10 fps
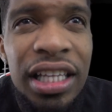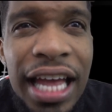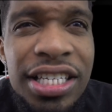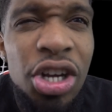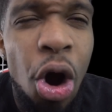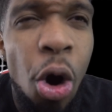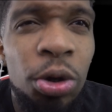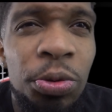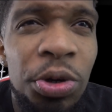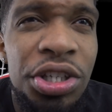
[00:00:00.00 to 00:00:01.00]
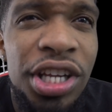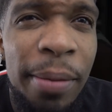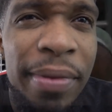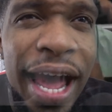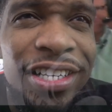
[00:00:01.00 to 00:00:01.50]
That's the only reason
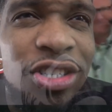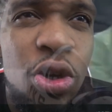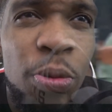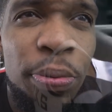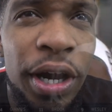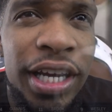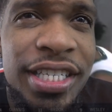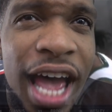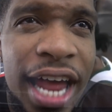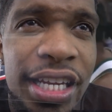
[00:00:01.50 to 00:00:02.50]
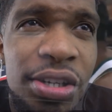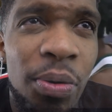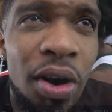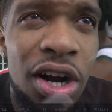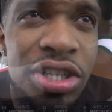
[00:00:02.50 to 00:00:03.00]
I'm not super excited to
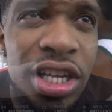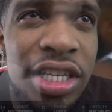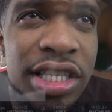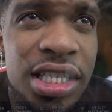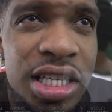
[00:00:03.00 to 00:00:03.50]
watch this.